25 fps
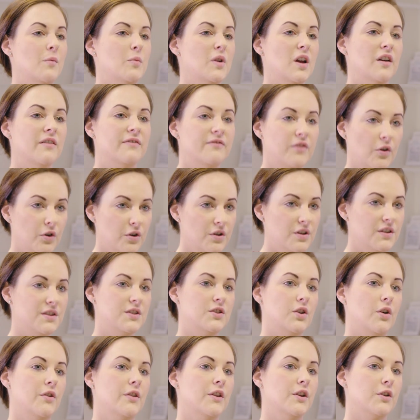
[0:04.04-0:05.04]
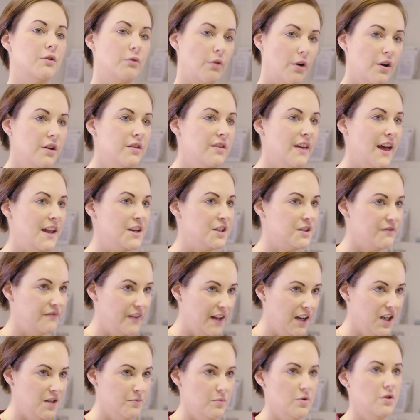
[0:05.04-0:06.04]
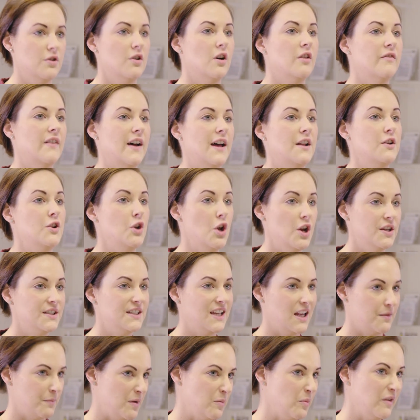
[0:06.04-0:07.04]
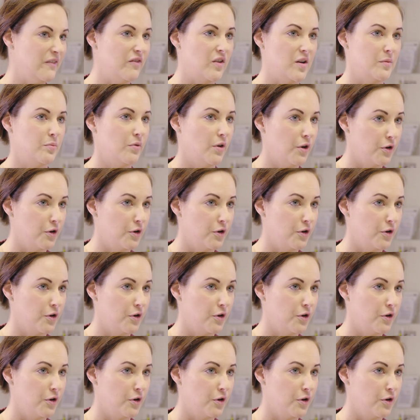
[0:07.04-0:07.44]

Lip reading: and we are focused on the growth and development of our nursing and midwifery